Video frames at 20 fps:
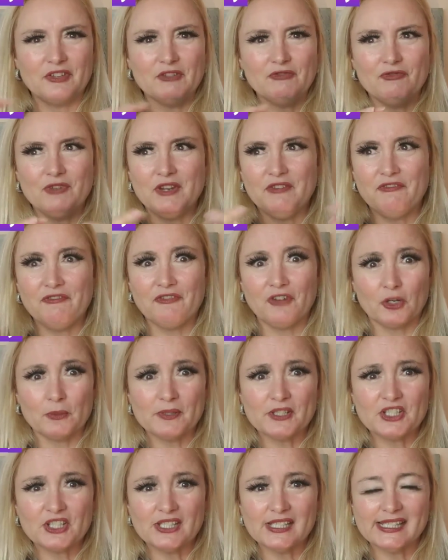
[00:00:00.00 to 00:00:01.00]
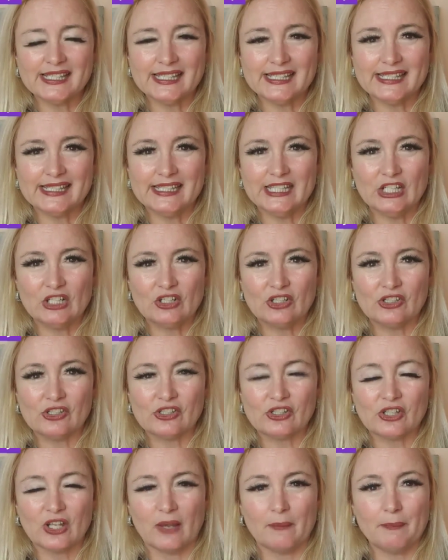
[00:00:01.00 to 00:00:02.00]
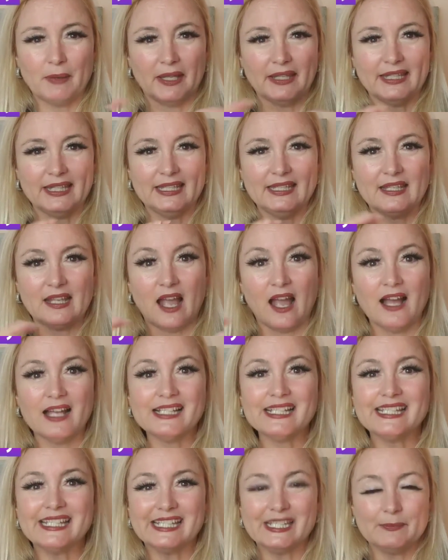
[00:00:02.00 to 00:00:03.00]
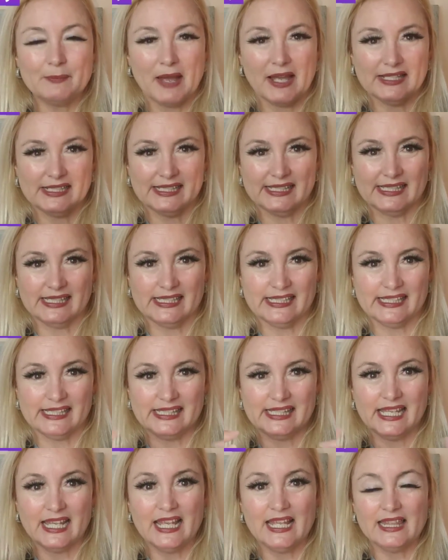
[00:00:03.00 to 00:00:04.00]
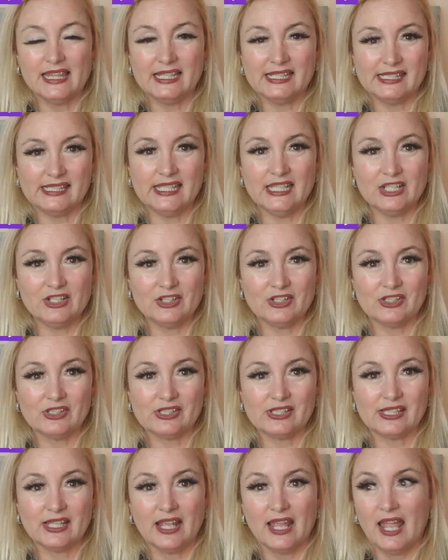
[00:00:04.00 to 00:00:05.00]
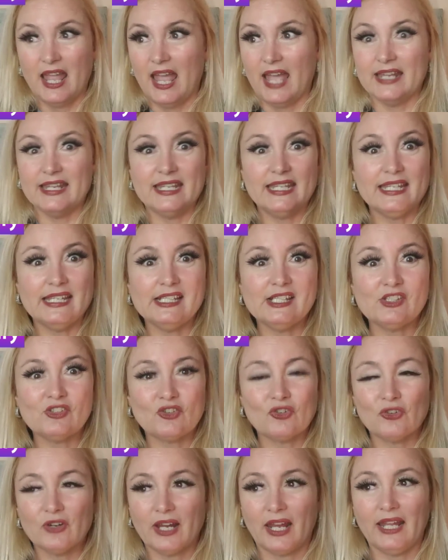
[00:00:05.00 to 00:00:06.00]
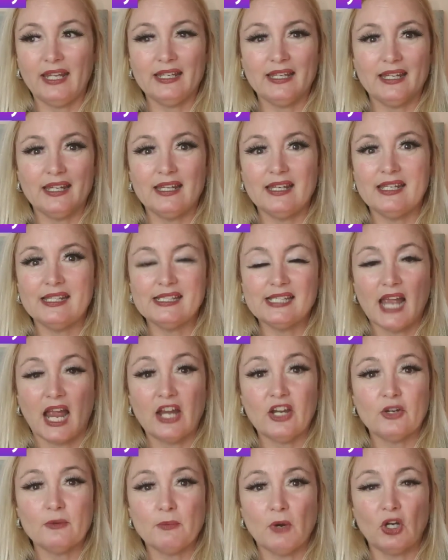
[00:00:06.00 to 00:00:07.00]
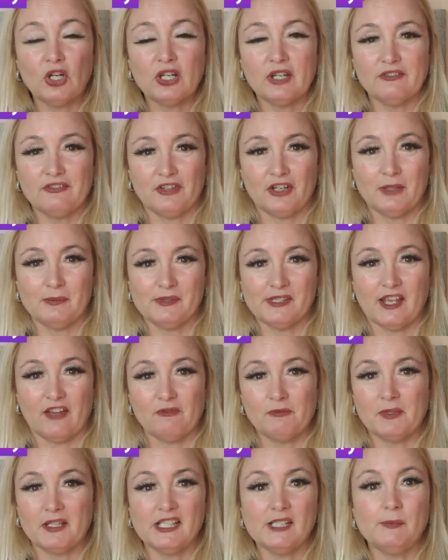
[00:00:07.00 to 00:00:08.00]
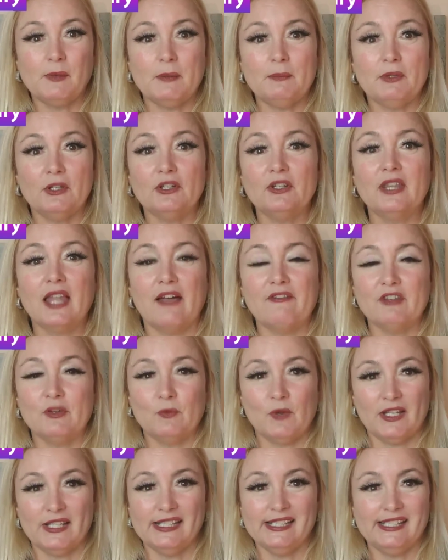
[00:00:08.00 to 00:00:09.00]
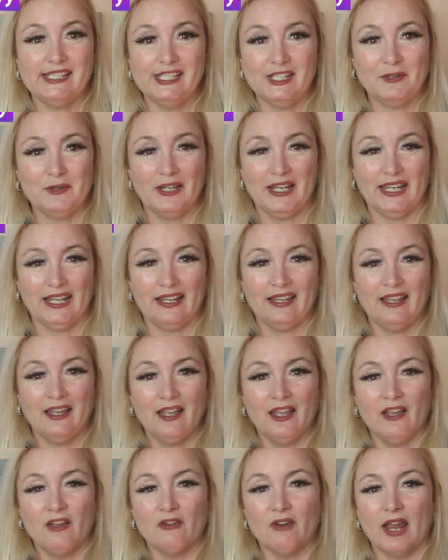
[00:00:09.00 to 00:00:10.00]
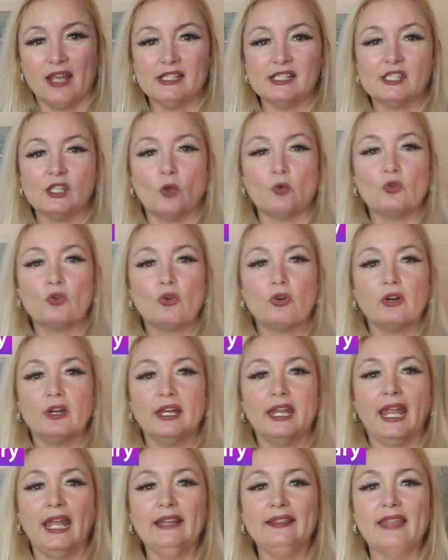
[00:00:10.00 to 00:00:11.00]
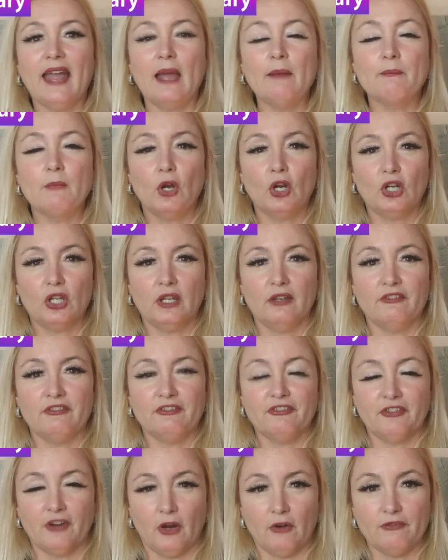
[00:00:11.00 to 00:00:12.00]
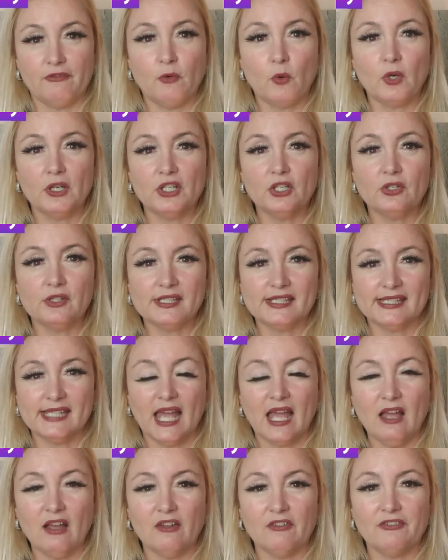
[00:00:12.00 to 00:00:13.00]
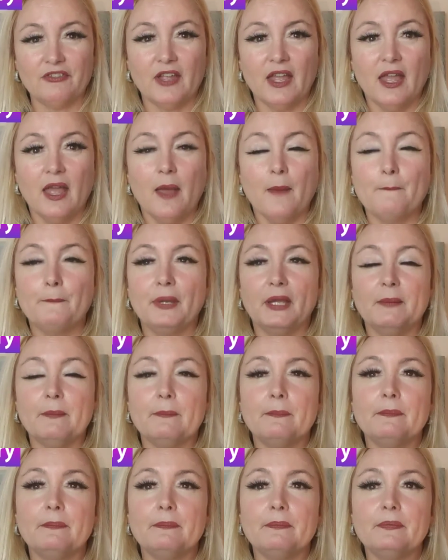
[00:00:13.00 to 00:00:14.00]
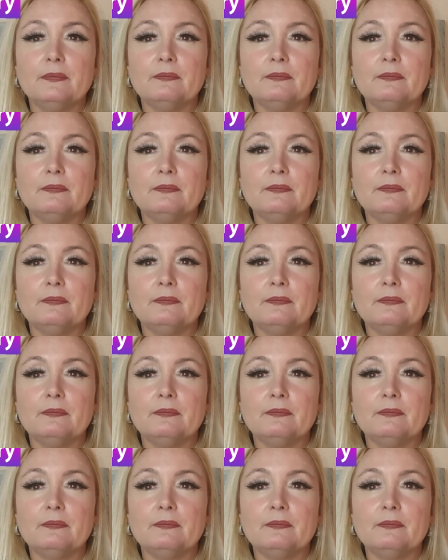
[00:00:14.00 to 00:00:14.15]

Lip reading: know if he refurbishes the sneakers, but he customizes the sneakers. And he's created an entire market for himself because people are loving what he's doing, right? So create that market for yourself, but